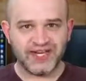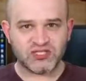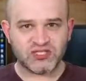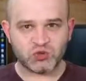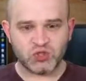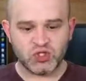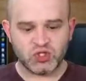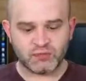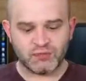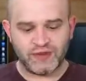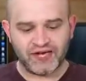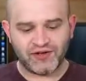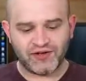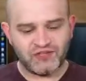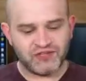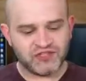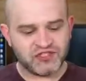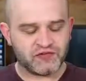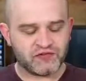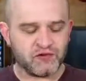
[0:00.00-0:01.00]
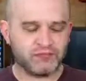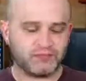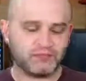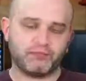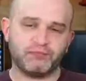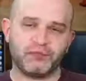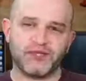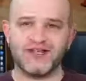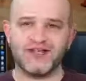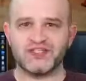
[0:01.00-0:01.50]
Switchback, all these different
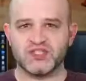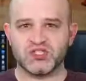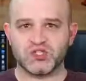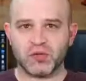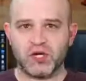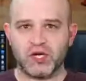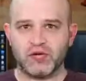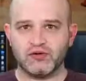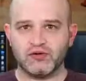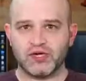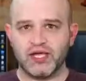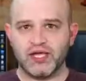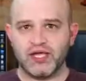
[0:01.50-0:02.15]
places around